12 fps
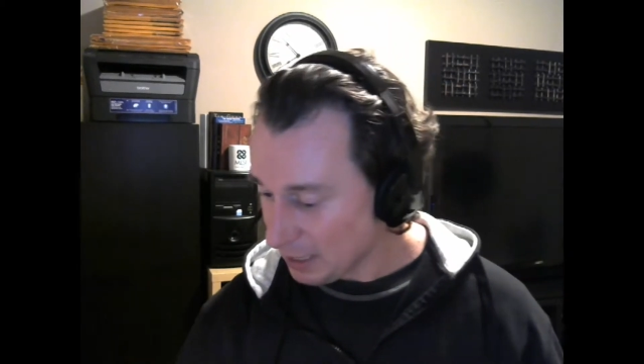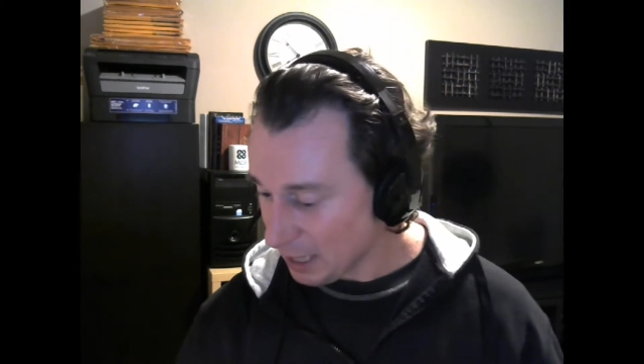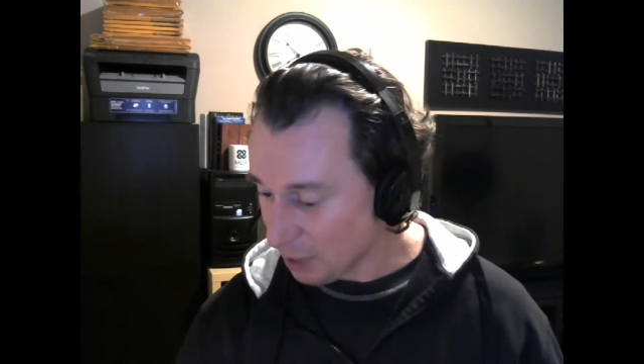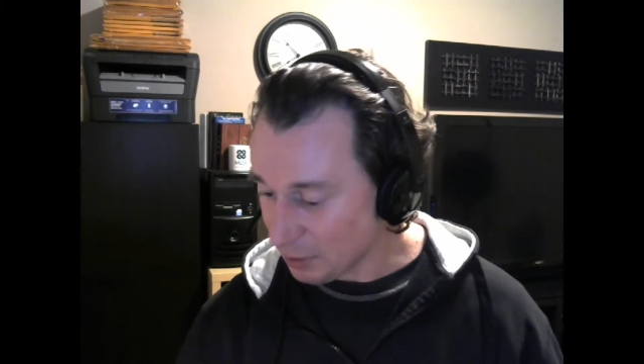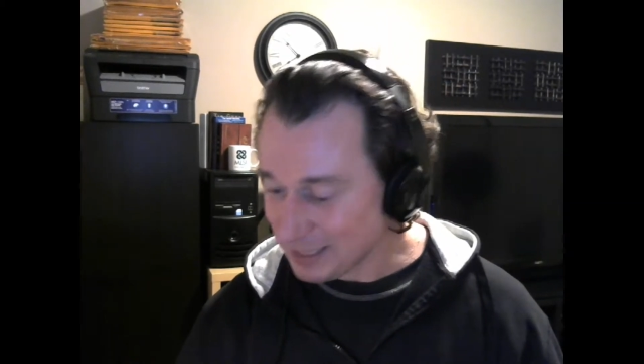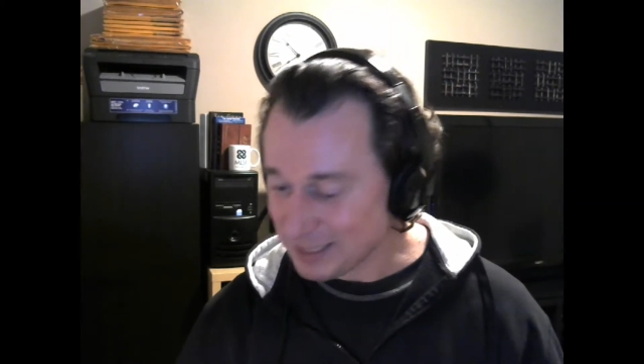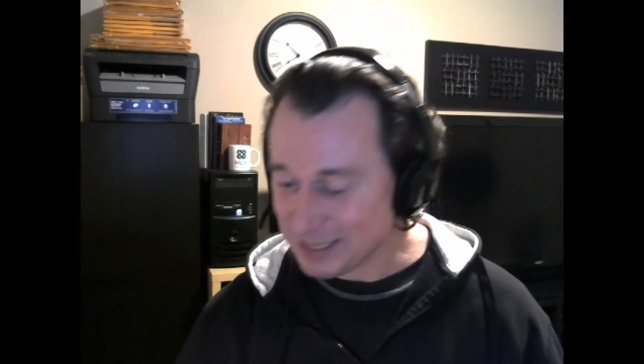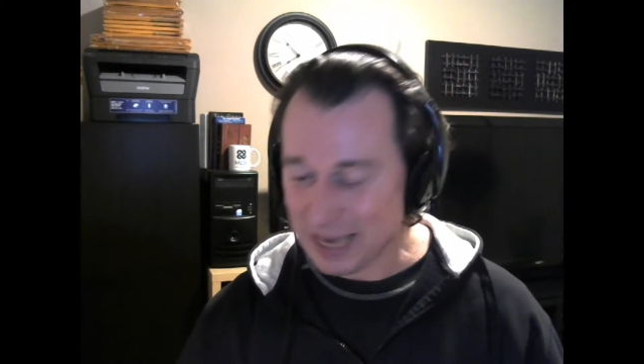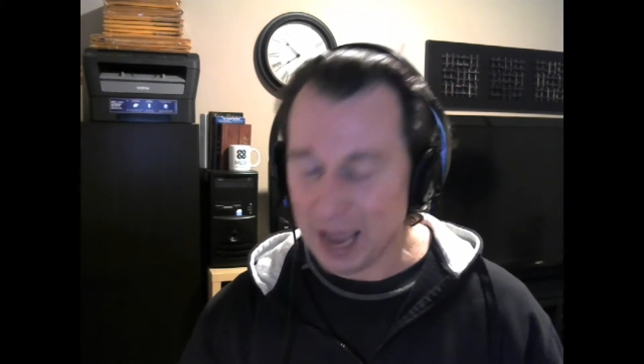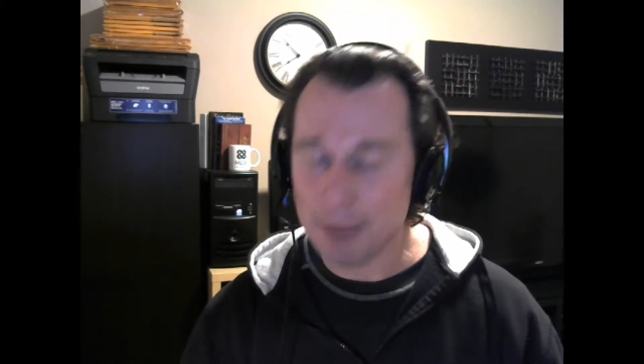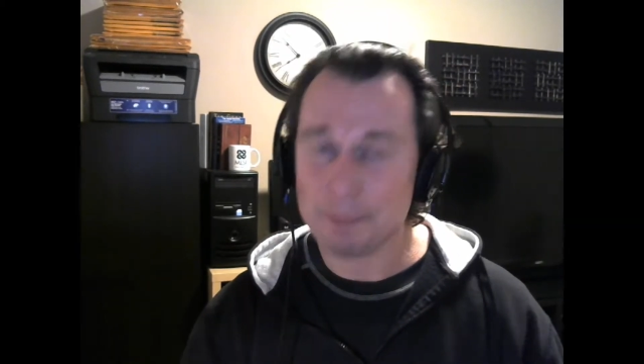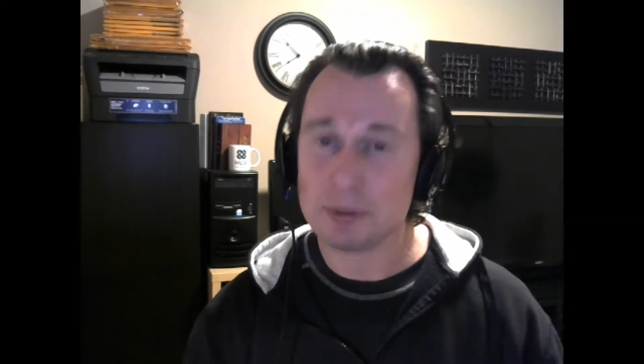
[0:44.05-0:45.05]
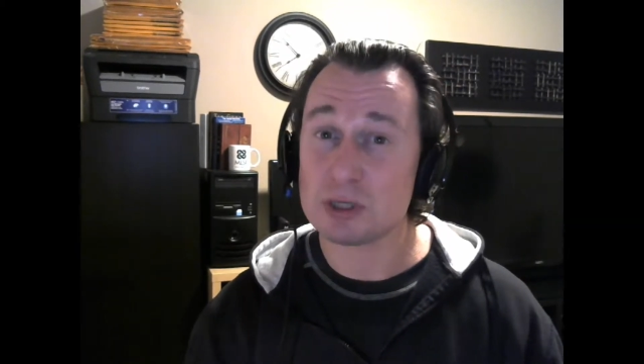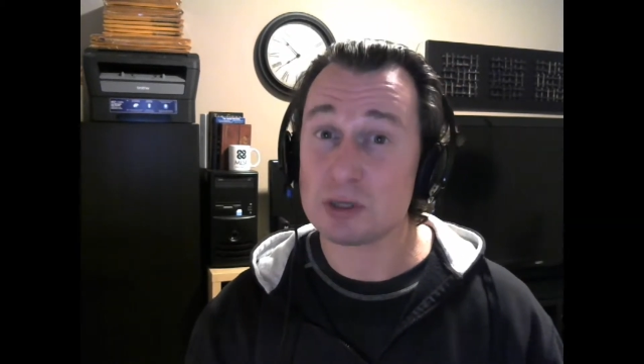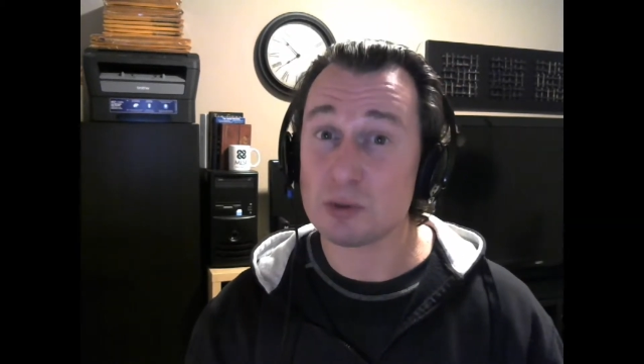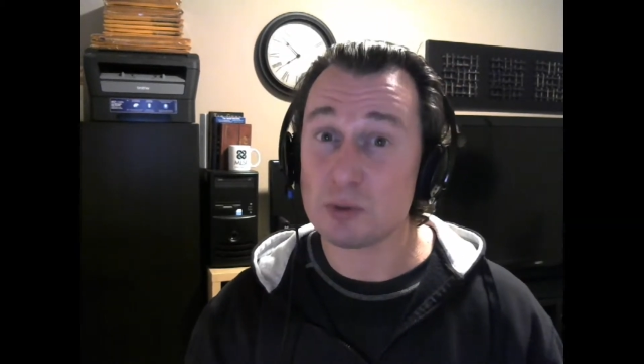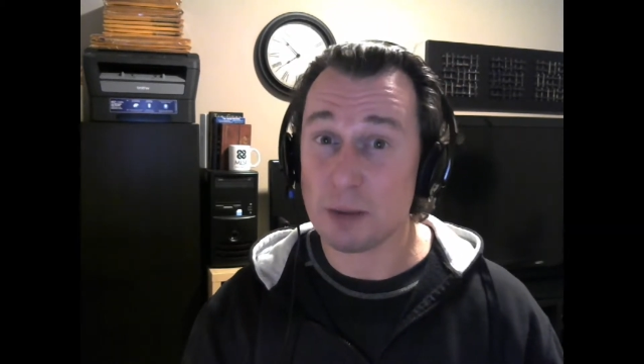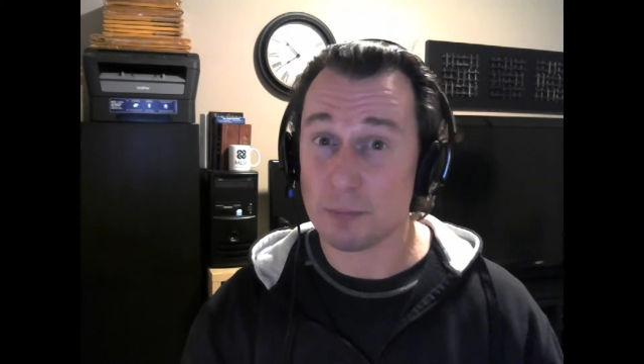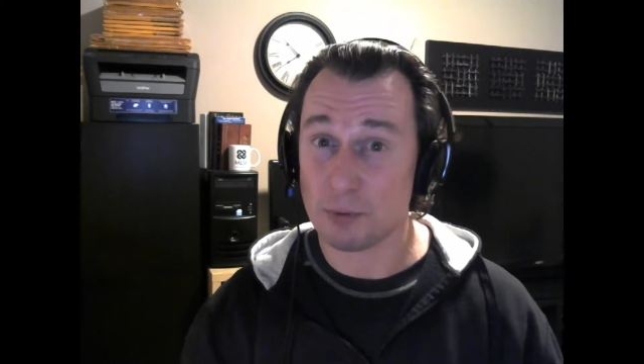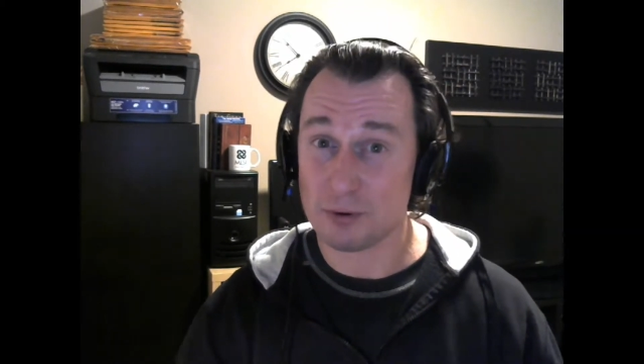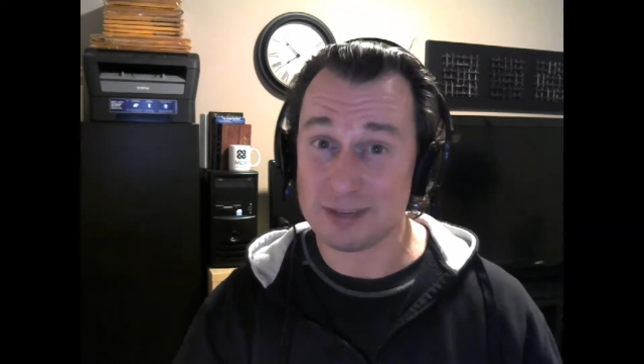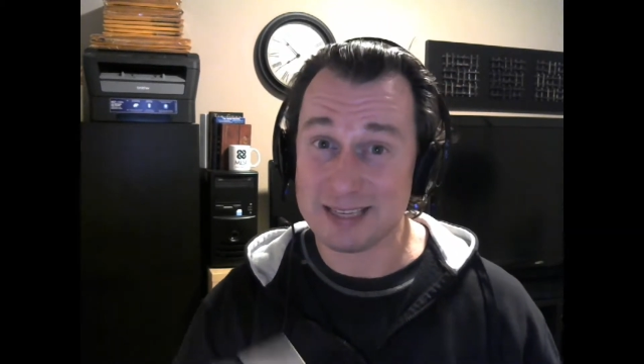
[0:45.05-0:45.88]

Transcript: Now, this is episode number